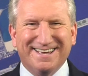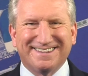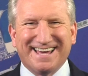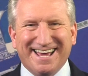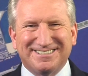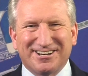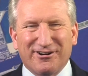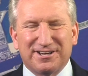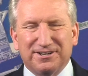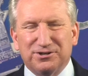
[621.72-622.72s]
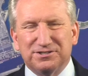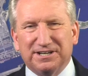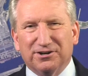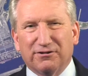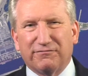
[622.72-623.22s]
Thanks, Eric, and good
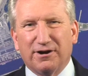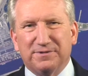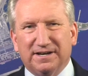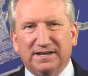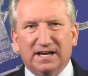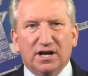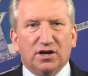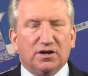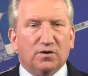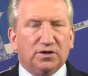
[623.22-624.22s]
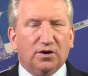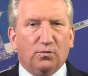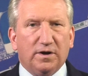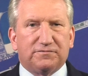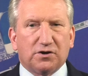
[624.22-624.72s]
to hear from you.
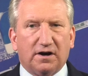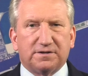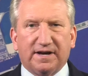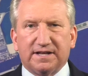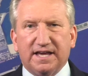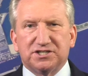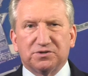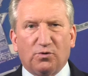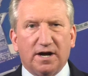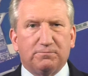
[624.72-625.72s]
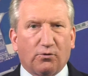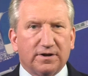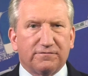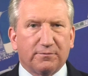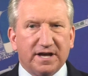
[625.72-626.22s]
We've talked about a nationwide
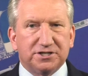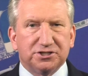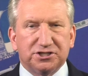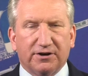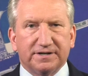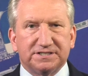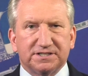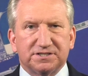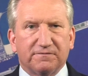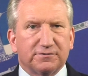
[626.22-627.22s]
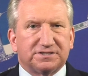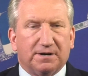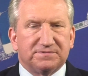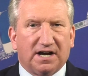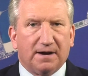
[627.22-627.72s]
port information sharing system for
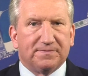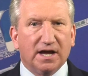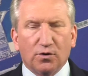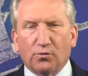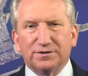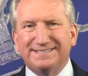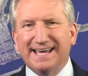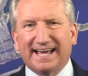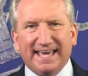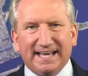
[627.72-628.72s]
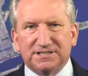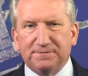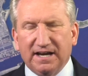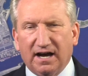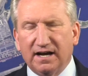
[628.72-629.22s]
some time. We're decades
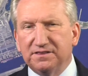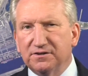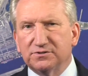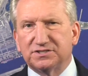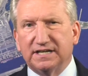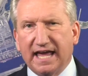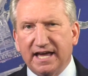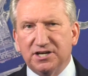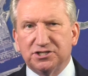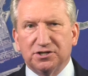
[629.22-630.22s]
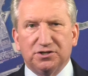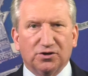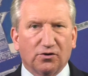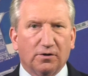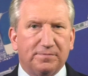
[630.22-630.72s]
behind those in Asia,
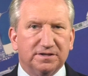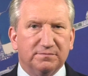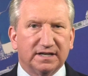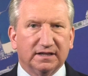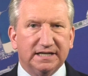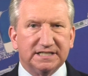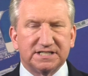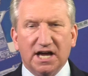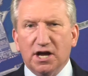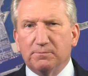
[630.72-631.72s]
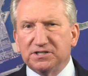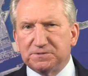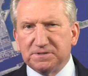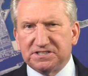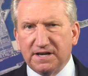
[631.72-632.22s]
Europe, and the Middle East. But
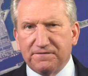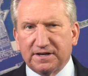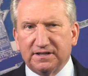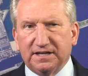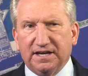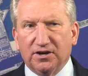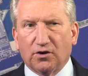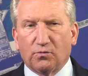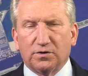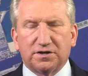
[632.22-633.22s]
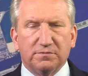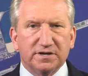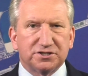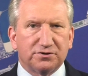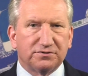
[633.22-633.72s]
specifically here, what
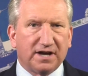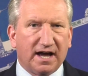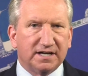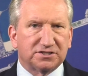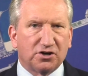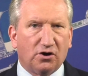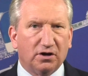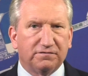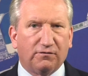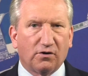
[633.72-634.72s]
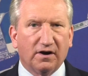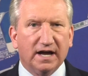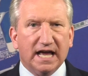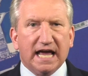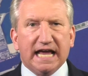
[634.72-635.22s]
Commissioner Dye has called
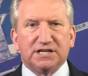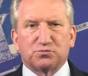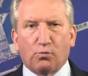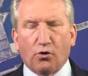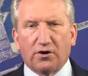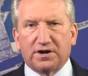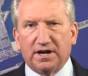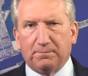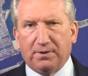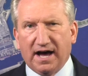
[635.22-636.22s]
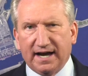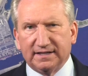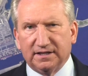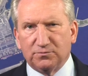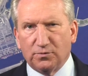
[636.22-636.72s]
for is work on a
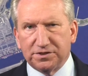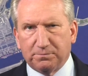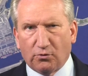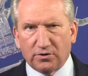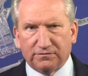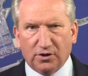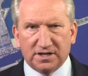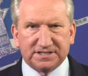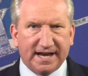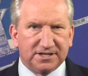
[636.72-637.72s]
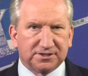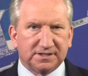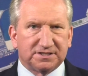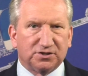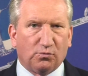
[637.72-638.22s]
pilot with the Port of Los
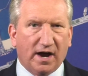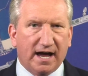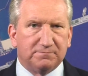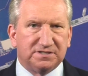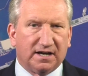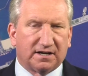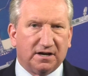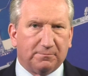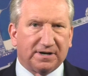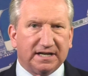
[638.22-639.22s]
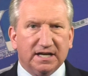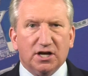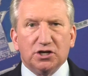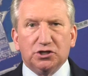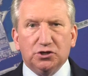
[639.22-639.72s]
Angeles and the Wabtec company
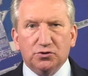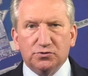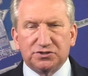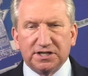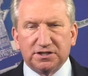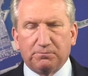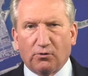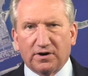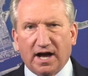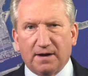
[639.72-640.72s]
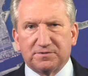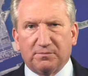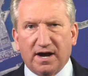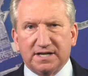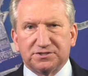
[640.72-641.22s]
using the port
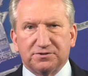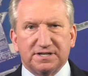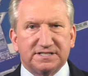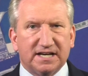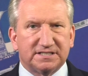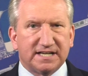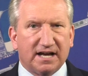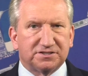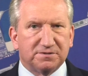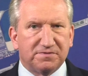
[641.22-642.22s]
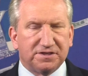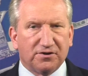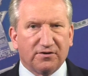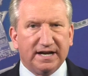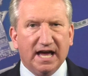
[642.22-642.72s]
optimizer to test out some
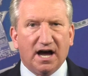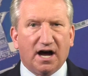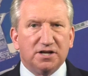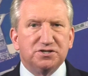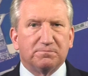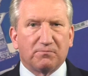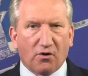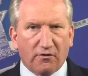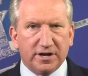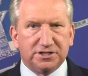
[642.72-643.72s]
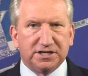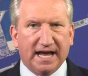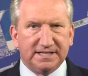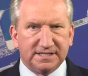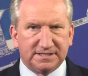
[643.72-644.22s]
theory on demurrage
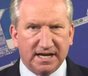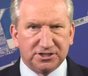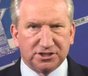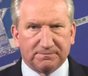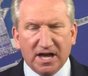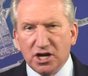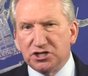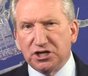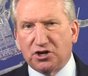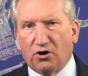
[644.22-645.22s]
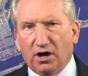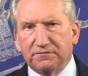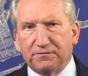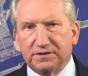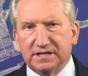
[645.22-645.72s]
and detention. She
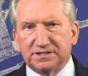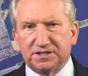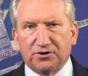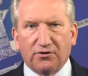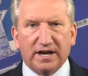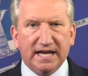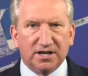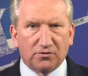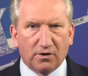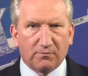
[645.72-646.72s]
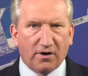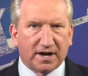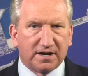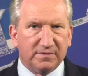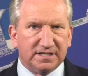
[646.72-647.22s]
called for this in her interim
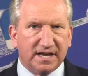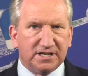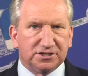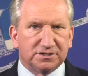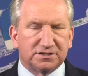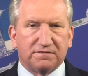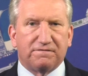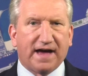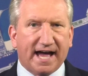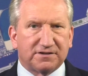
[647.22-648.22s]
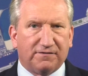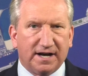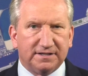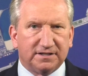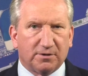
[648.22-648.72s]
recommendations to
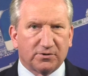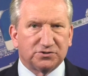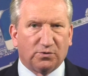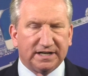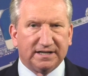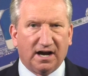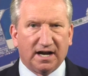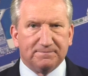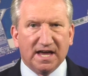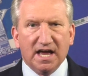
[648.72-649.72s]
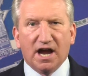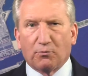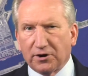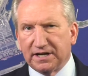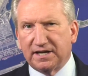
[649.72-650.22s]
fact-finding number 29.
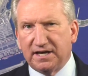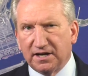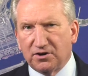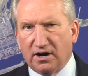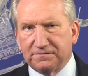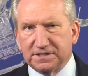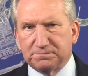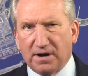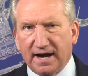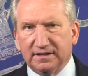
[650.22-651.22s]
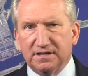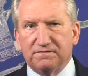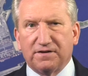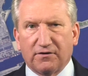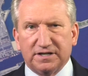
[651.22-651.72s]
And we're going to kick off this pilot
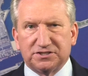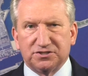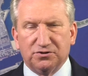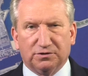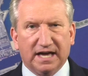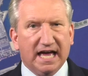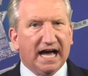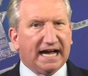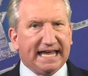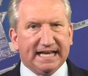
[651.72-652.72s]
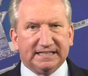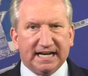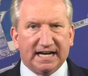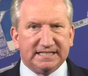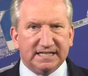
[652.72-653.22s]
very soon. Again,
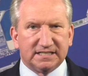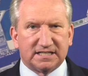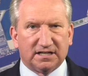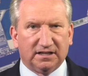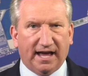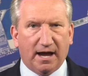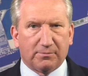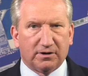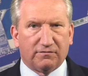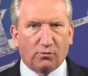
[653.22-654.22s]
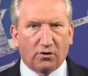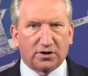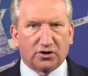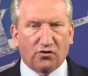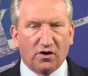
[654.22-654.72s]
the idea is collaborative
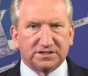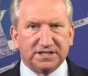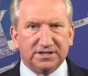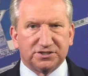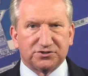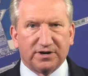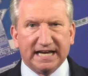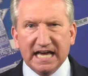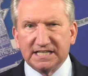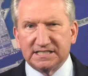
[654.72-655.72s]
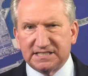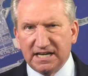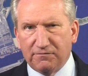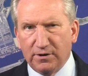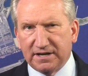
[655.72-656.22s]
work across industry to
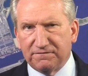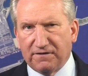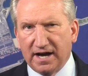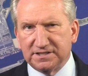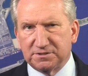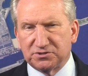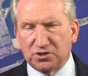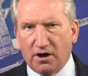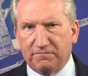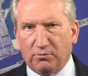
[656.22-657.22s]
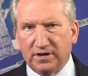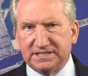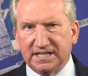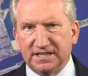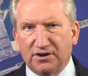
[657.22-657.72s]
see if we can find some soft
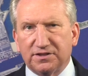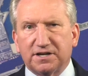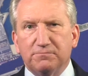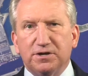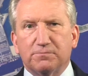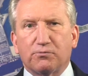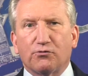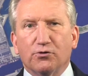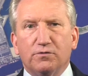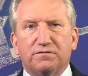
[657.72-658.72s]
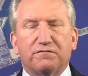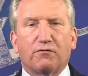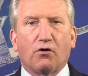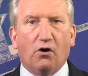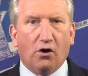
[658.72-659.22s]
points in there that can be improved
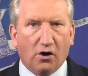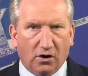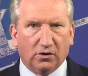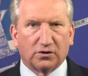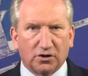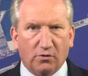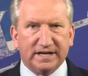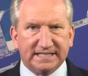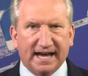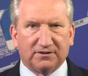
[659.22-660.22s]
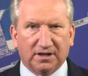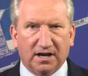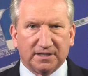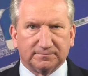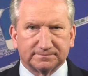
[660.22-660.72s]
for all going down
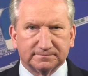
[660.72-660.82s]
line.